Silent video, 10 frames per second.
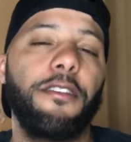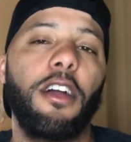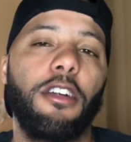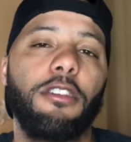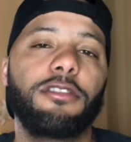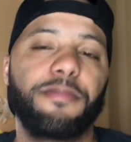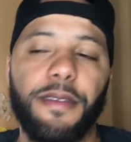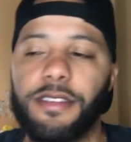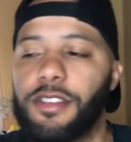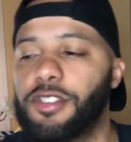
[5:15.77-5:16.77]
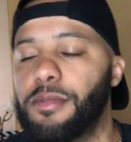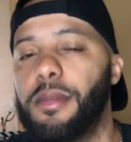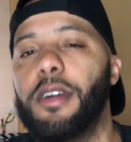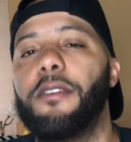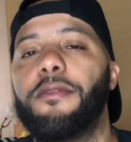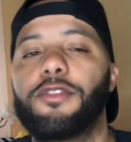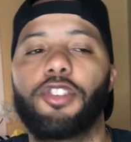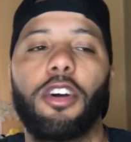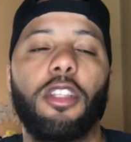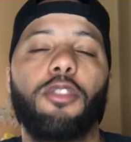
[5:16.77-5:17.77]
Errol Spence and Jermell
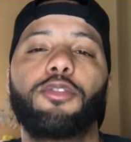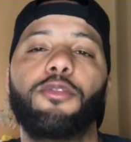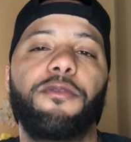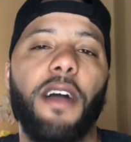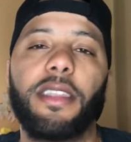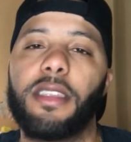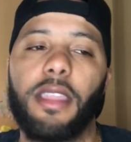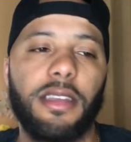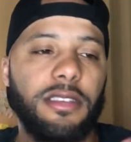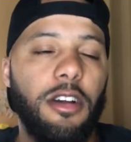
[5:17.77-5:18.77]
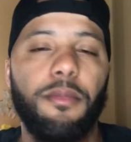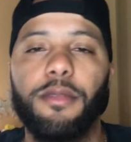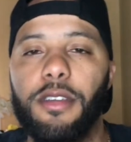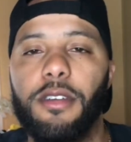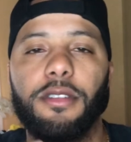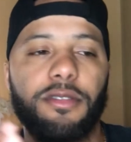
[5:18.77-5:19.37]
Charlo do fight in the next couple years,